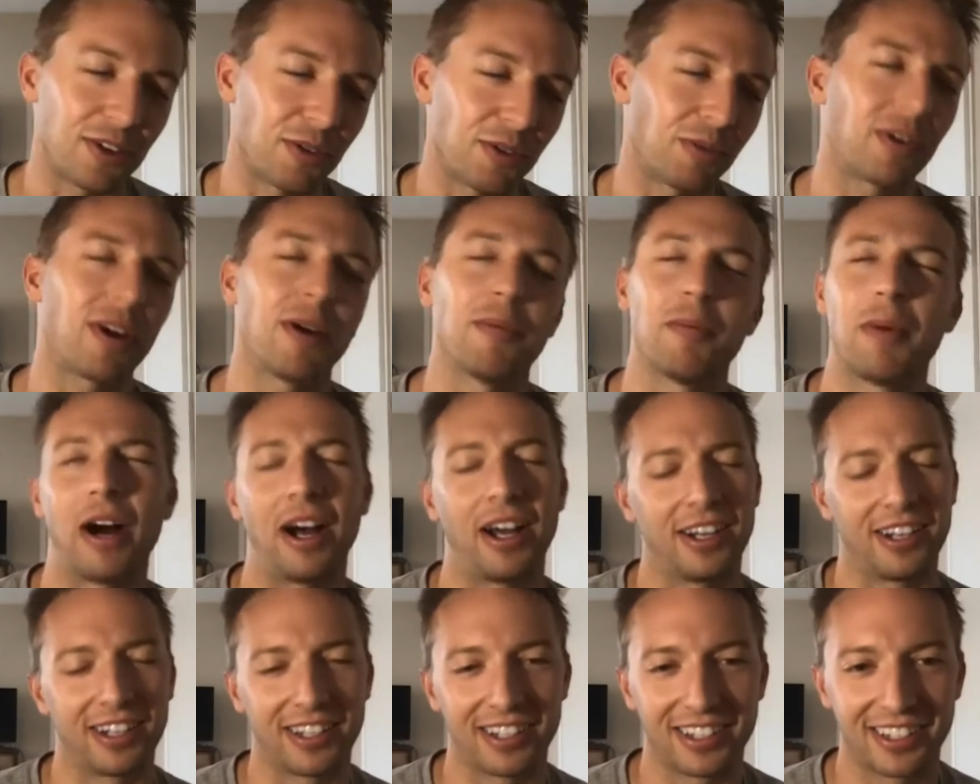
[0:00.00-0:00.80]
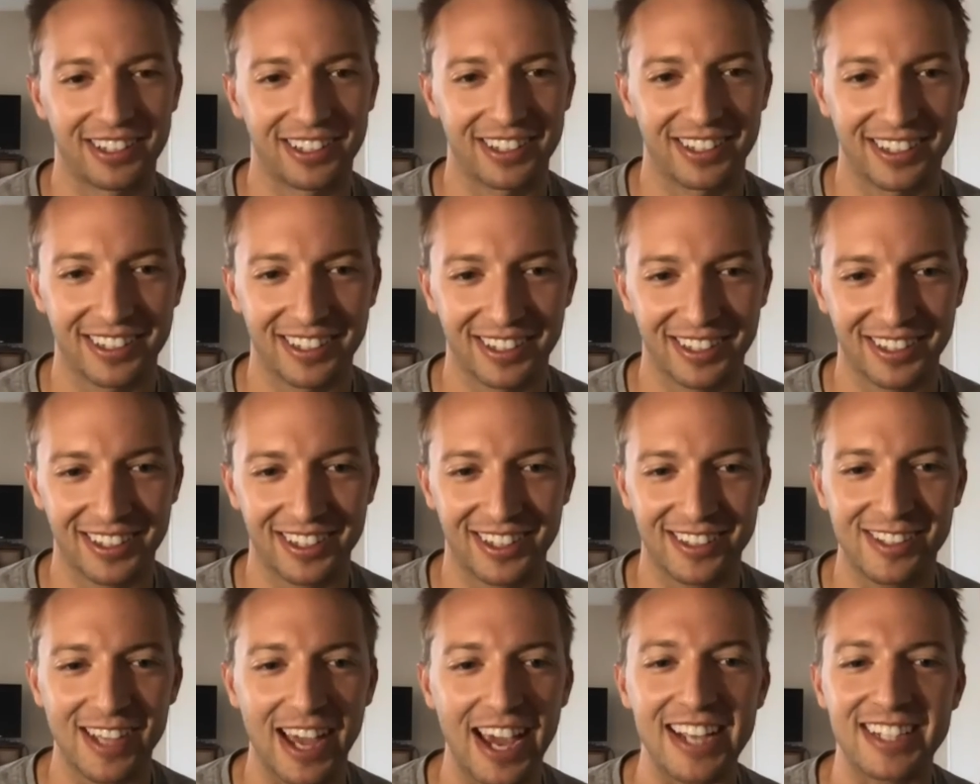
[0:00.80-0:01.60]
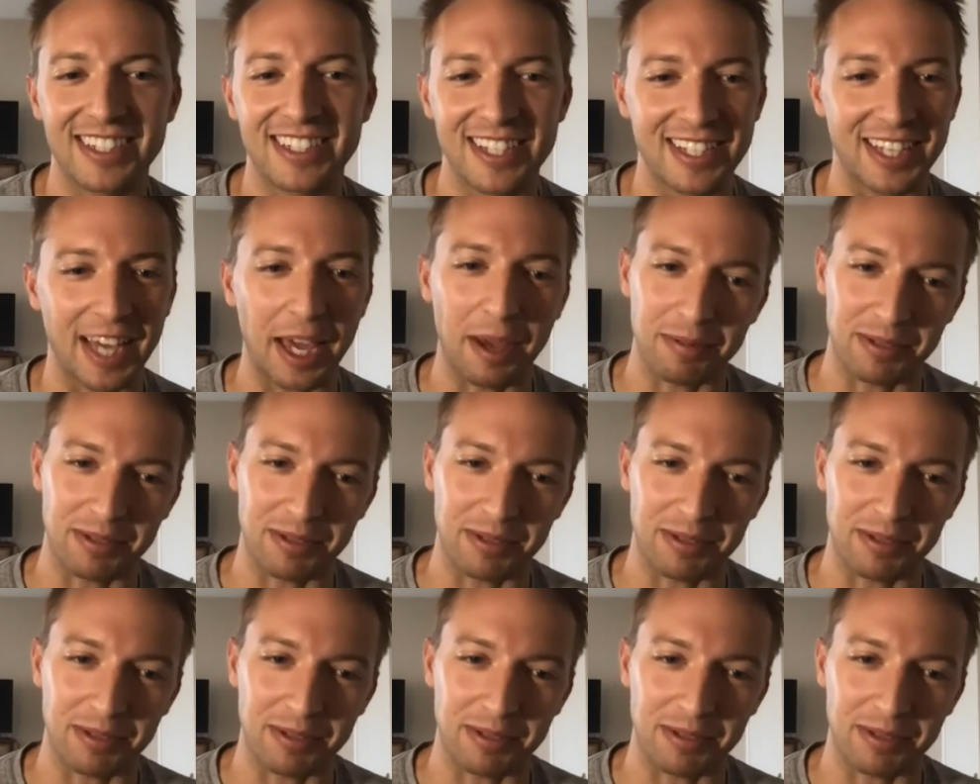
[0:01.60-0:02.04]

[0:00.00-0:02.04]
come on. There's 18 games left.